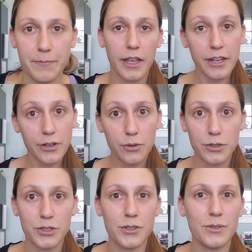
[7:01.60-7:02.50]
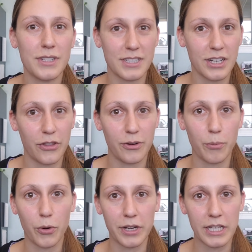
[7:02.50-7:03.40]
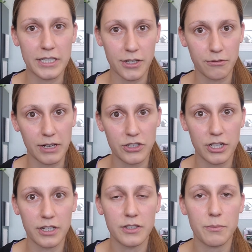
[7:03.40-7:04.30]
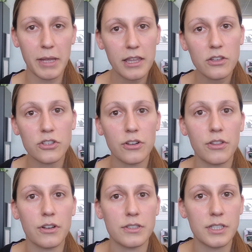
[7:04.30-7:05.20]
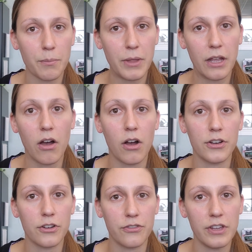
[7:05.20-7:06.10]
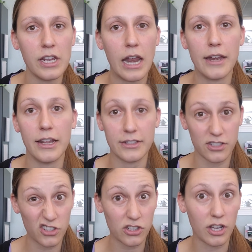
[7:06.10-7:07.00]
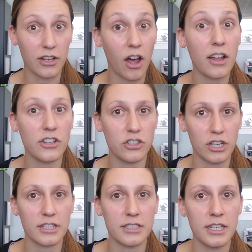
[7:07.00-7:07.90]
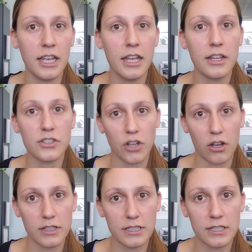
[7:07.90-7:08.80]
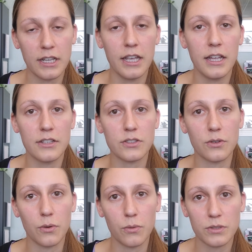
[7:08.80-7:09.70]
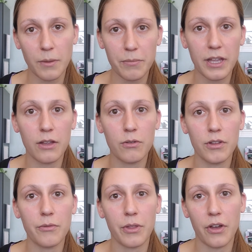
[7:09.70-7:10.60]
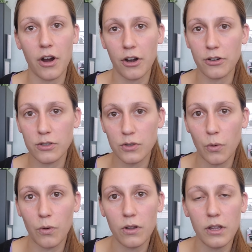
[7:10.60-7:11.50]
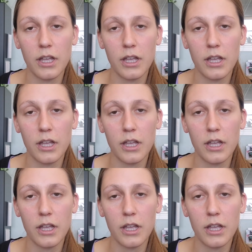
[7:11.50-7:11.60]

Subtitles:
Indoor shoes is another important consideration. It's making sure there's something on your feet and it's not just socks. So something with a harder sole.